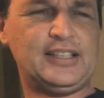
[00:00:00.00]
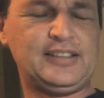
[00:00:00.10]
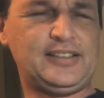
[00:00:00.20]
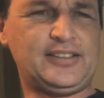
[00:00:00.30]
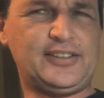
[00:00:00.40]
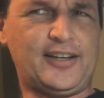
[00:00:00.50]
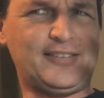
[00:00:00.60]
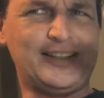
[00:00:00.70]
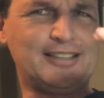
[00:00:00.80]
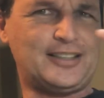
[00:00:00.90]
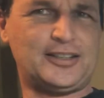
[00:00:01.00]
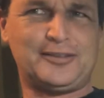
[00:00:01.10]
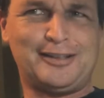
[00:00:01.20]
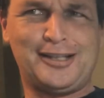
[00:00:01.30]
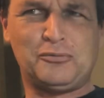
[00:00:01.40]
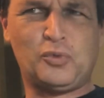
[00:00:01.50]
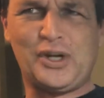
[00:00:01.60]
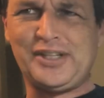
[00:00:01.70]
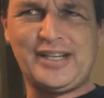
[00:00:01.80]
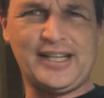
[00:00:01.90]
This is not like a
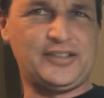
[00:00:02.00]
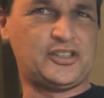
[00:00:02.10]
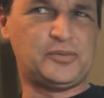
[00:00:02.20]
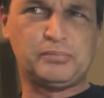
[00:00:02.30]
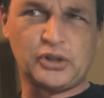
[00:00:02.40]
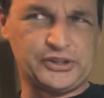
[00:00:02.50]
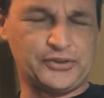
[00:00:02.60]
one-day sprint or